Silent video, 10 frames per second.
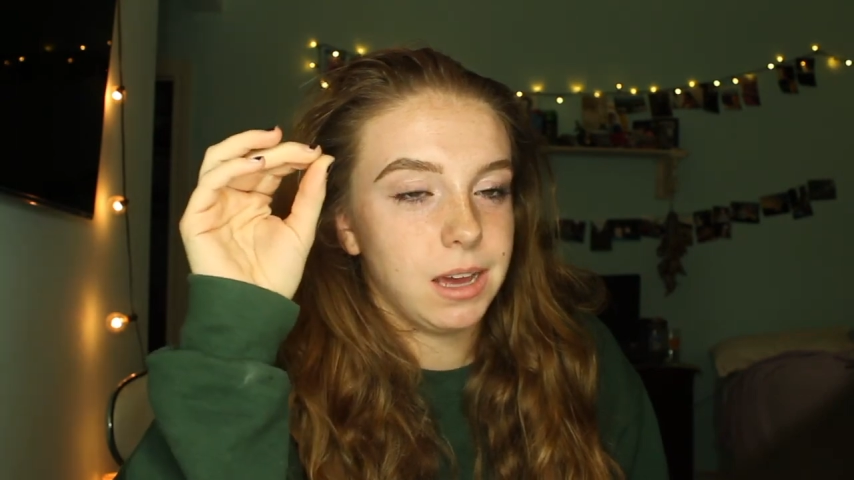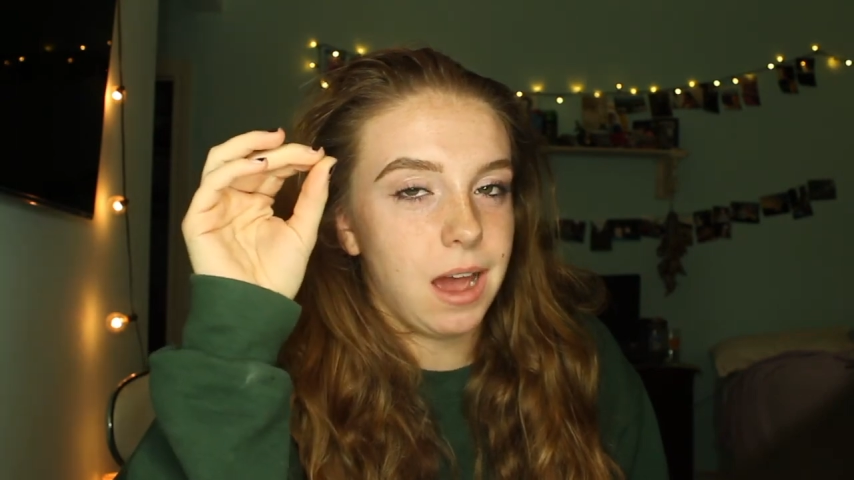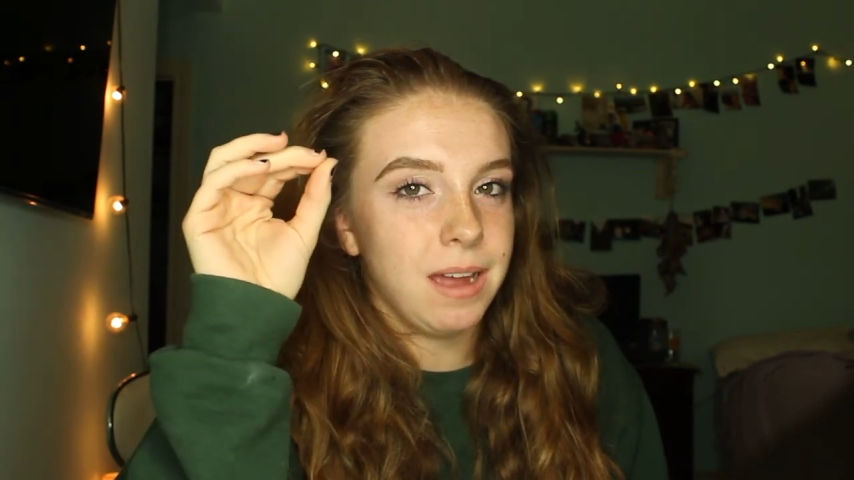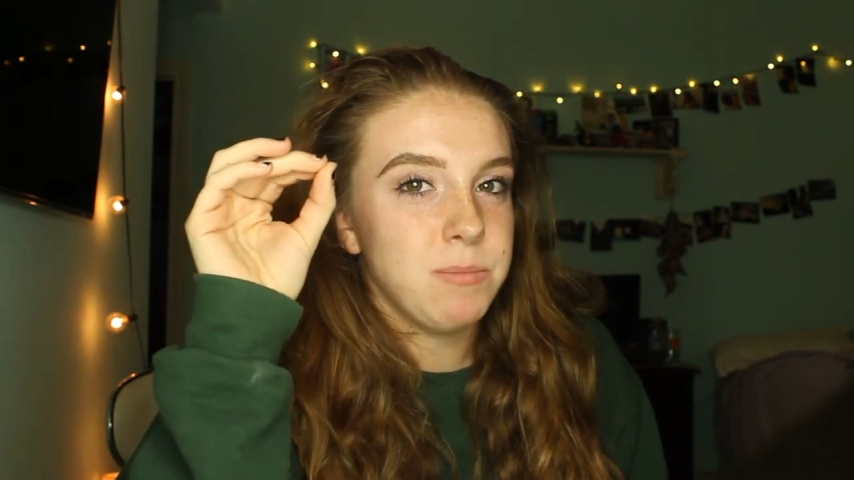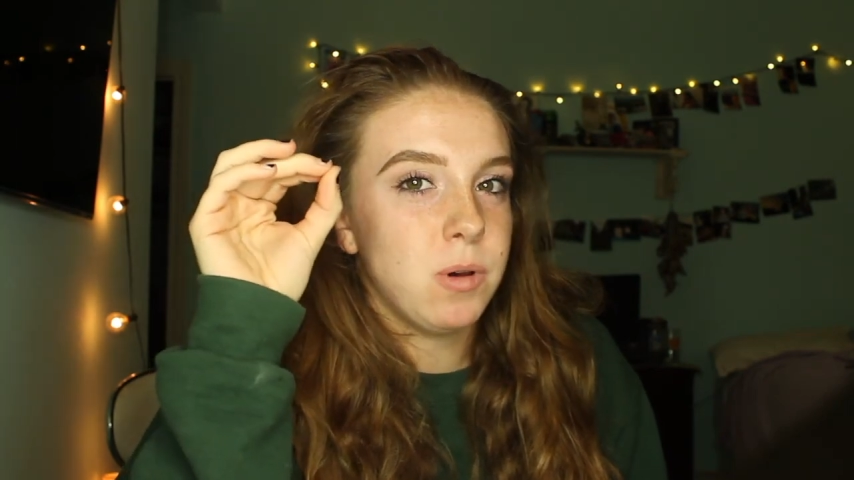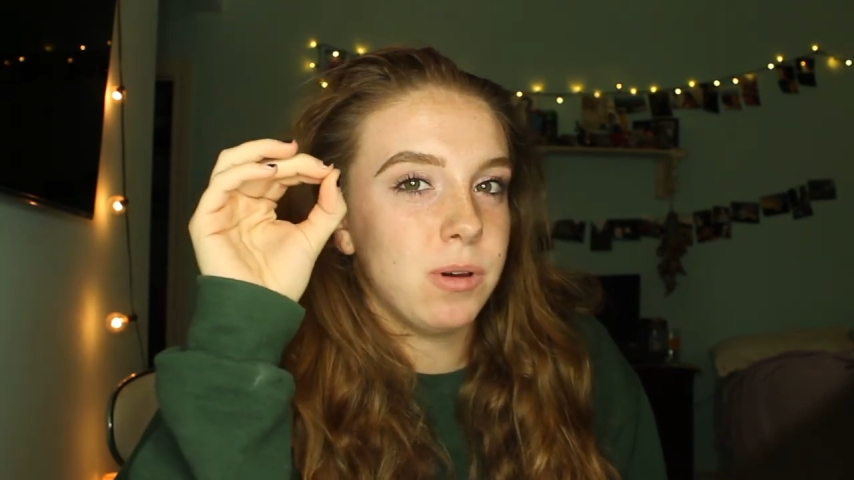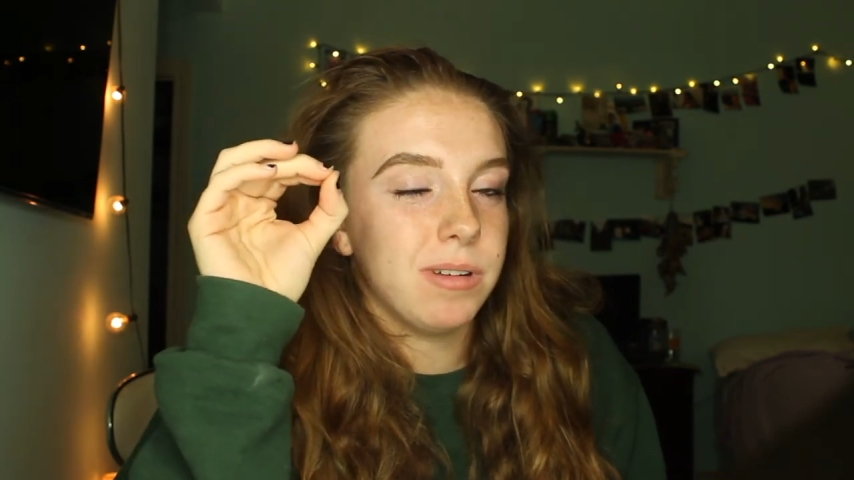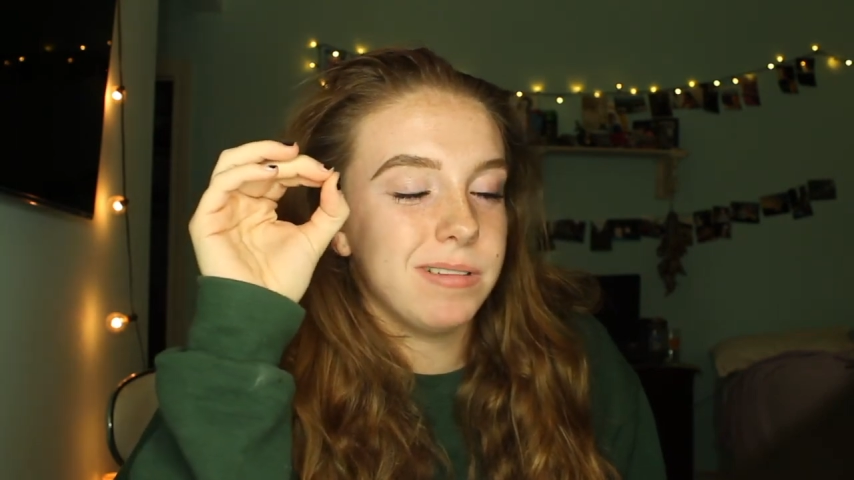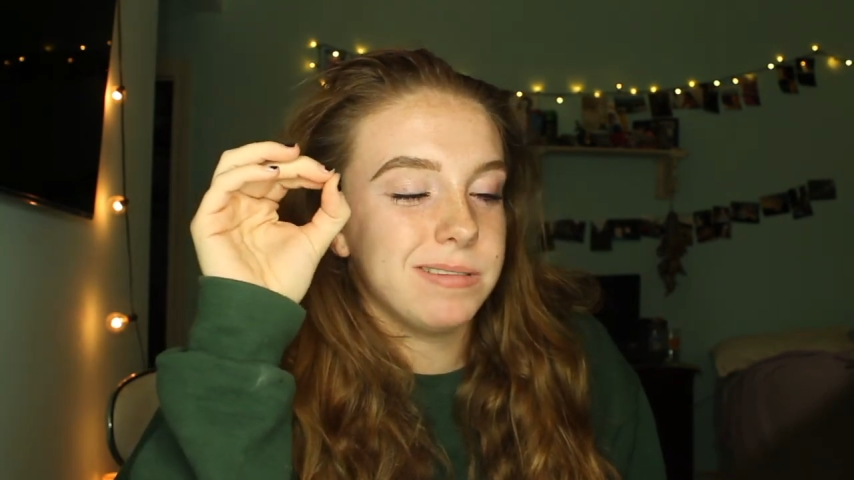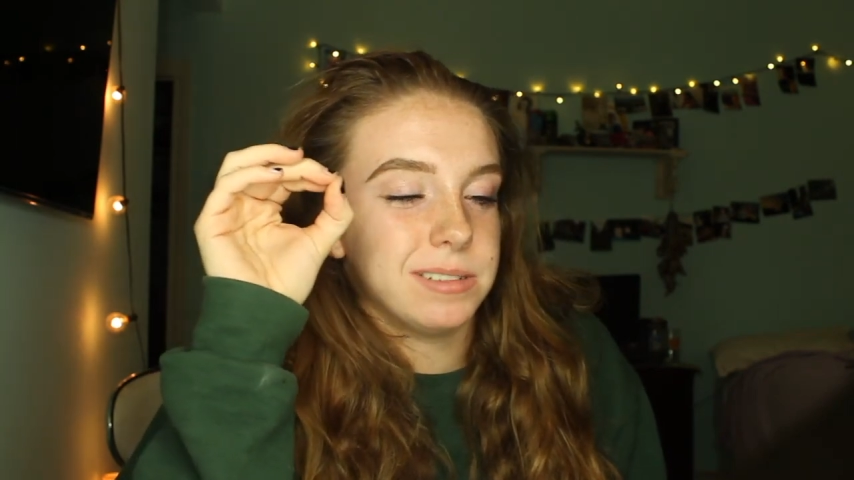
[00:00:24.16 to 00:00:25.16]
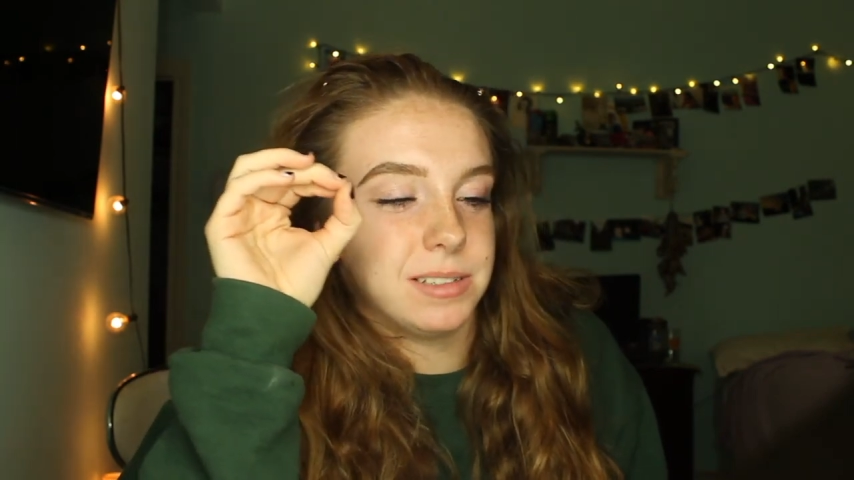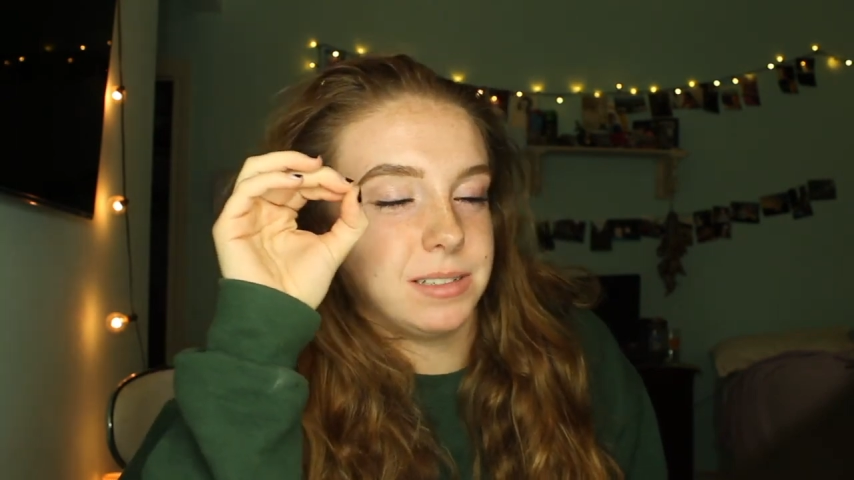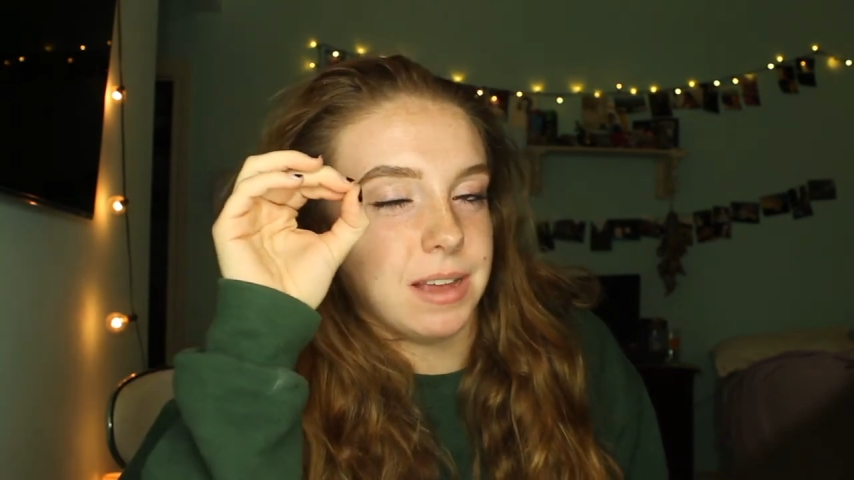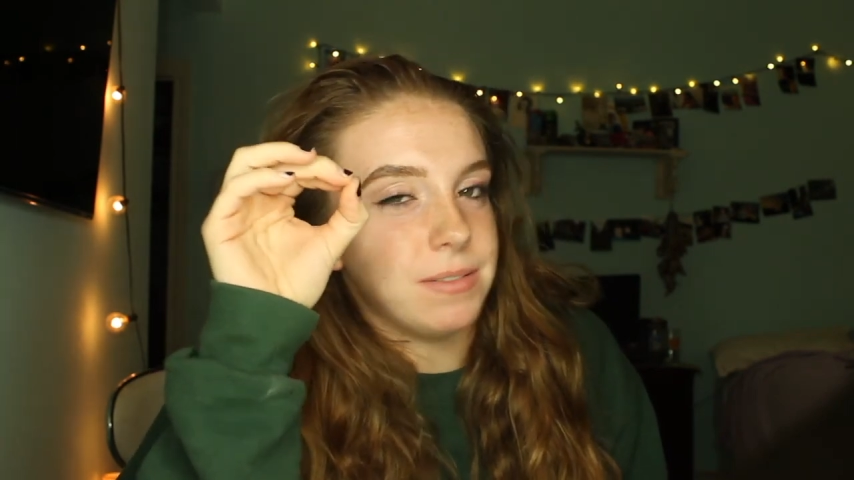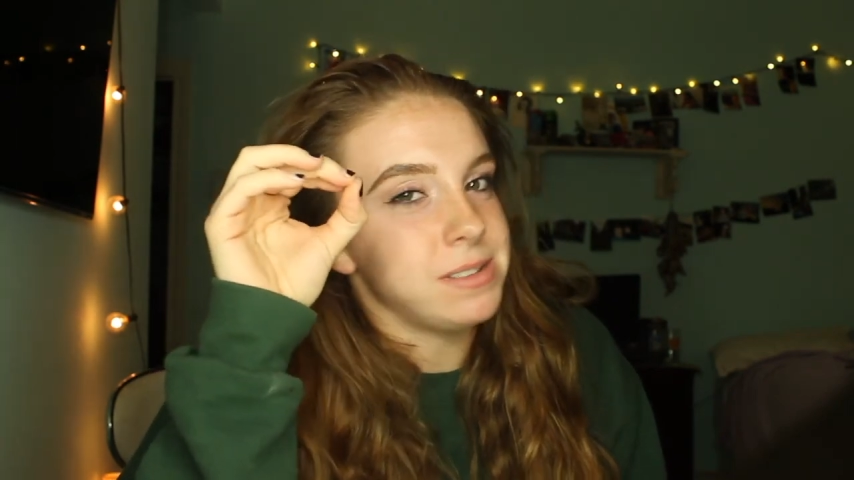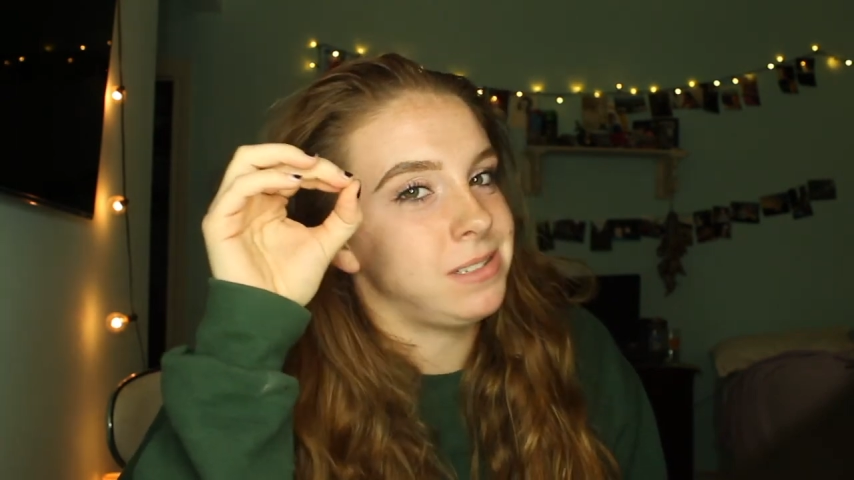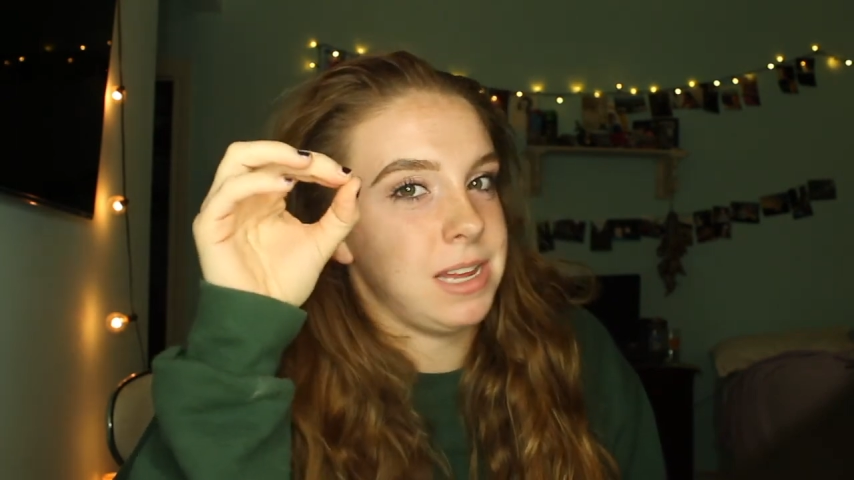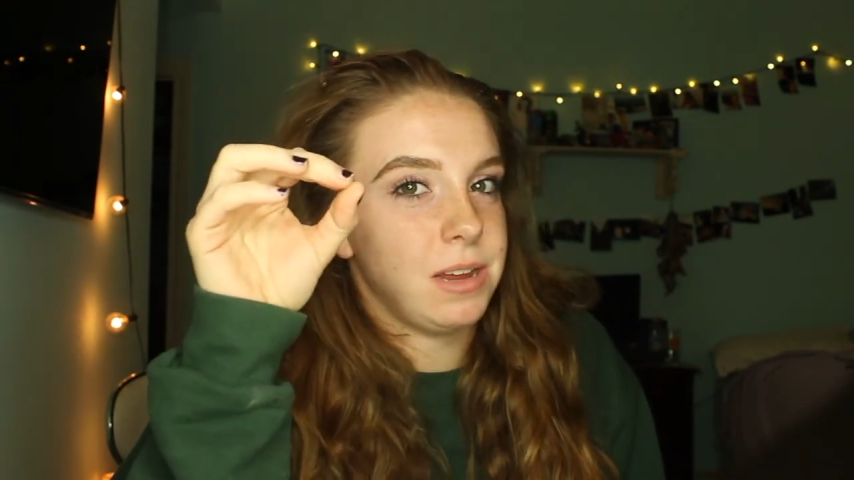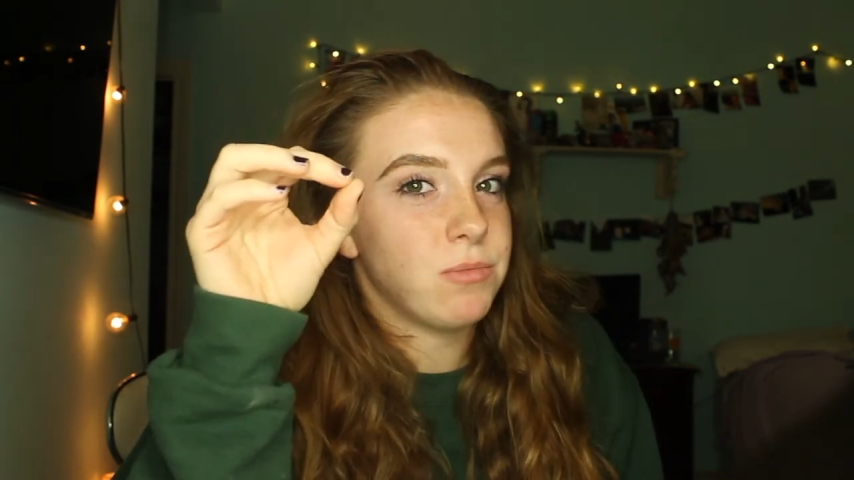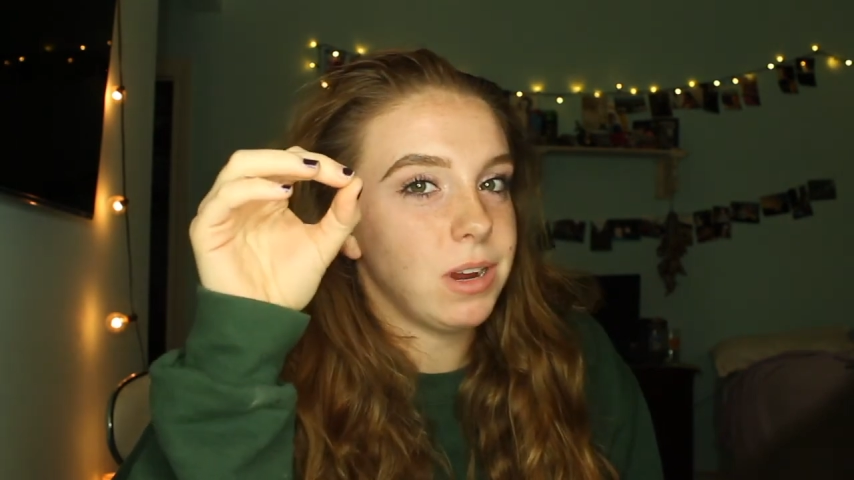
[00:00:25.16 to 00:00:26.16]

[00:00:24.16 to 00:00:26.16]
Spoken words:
I'm 17